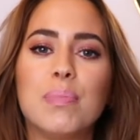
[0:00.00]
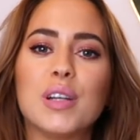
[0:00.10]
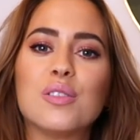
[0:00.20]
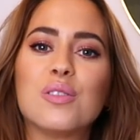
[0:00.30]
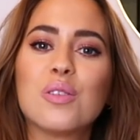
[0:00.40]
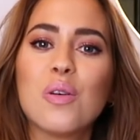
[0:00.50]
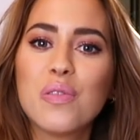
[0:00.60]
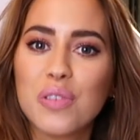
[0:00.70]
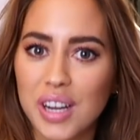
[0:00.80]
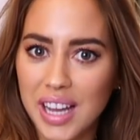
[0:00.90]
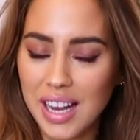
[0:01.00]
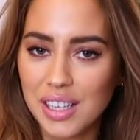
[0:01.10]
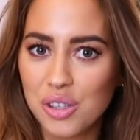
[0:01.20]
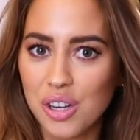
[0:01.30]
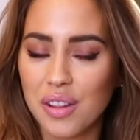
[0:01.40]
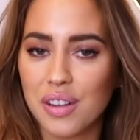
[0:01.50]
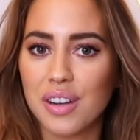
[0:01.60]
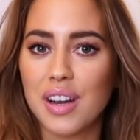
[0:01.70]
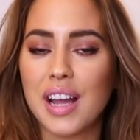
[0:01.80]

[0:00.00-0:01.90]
but don't forget each other,